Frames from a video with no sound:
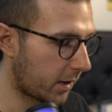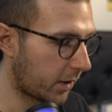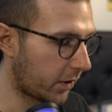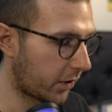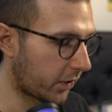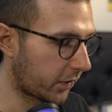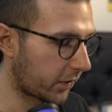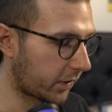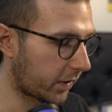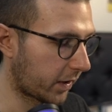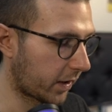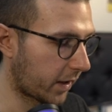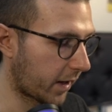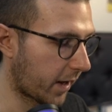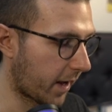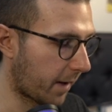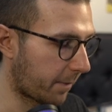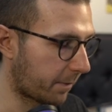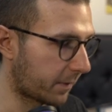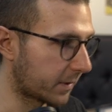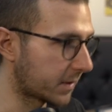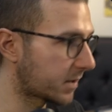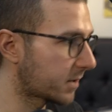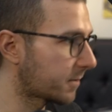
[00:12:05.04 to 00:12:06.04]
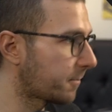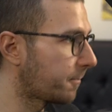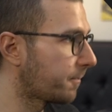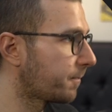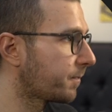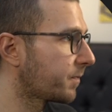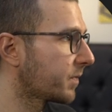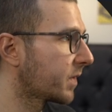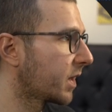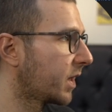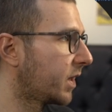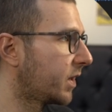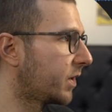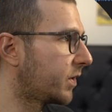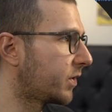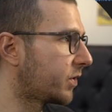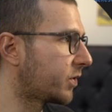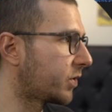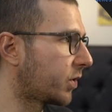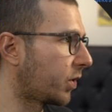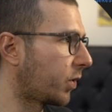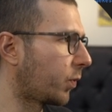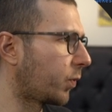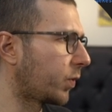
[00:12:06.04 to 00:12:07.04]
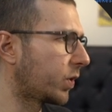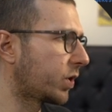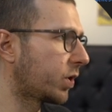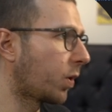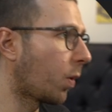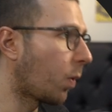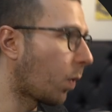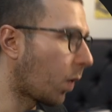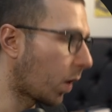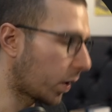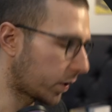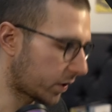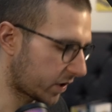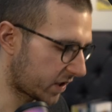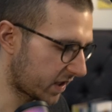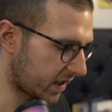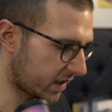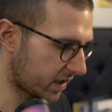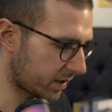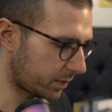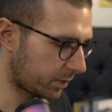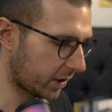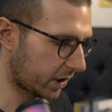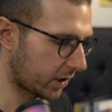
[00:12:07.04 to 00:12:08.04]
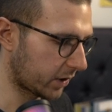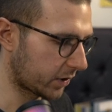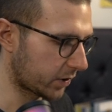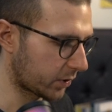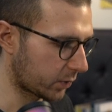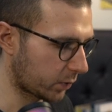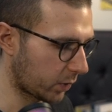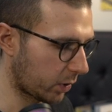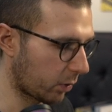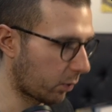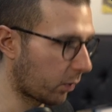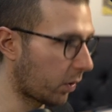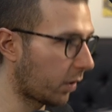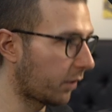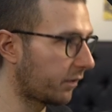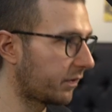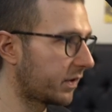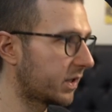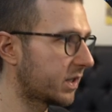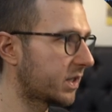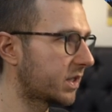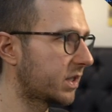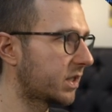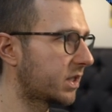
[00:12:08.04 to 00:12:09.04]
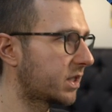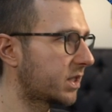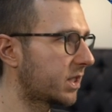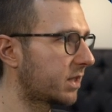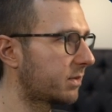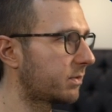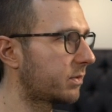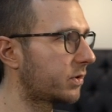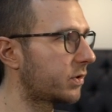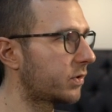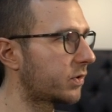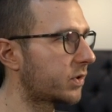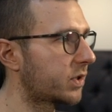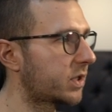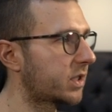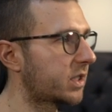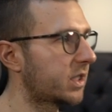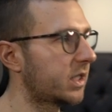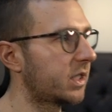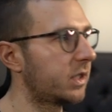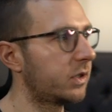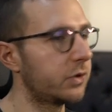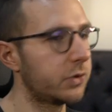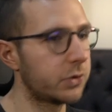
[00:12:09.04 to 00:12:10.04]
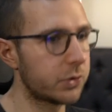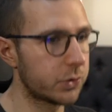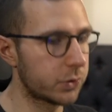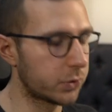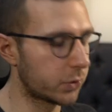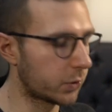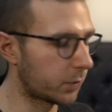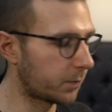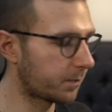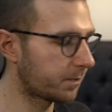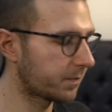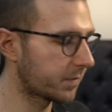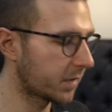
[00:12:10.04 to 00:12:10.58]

nothing happens so we don't want this because we want the system to still do